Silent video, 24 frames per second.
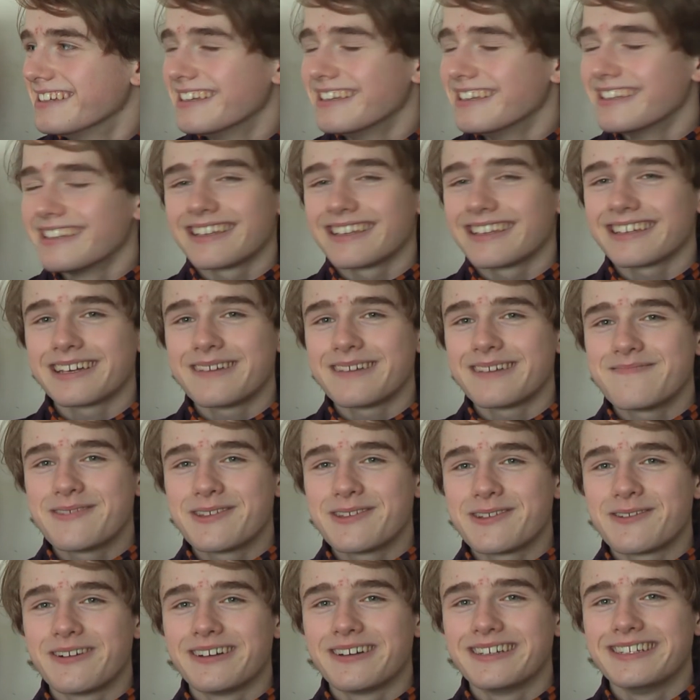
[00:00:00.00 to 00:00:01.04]
that can be
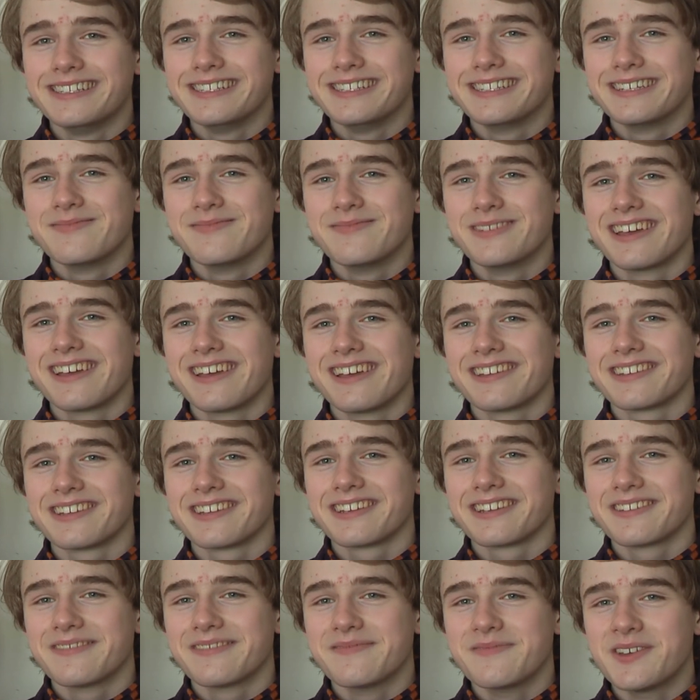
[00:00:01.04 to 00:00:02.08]
quite
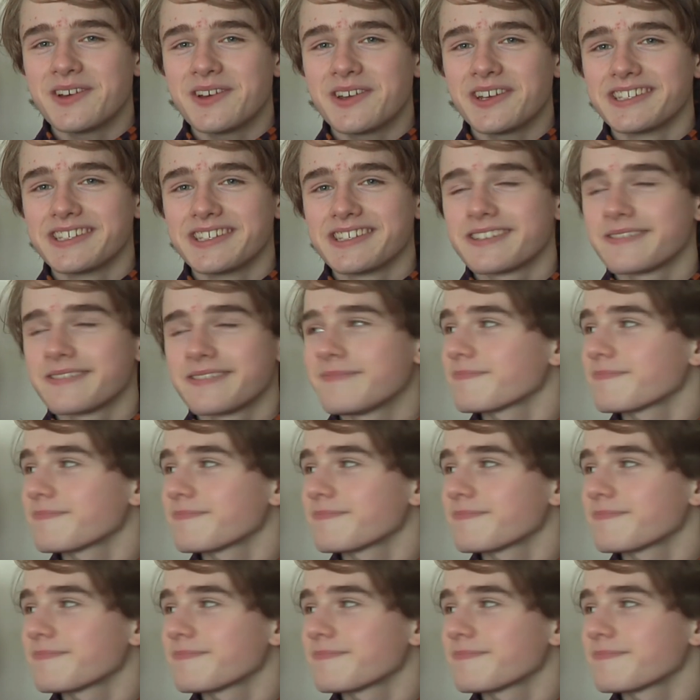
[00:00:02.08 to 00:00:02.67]
intimidating to be honest.